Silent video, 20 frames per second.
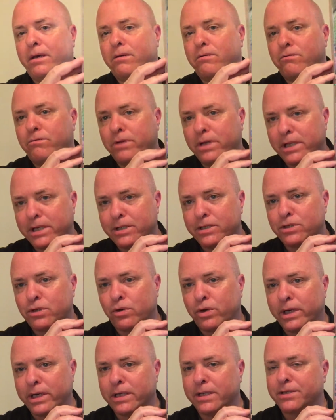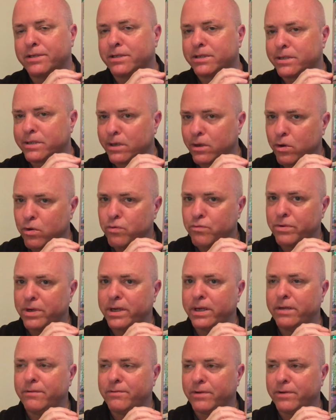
Really enjoying it. It's a slow read,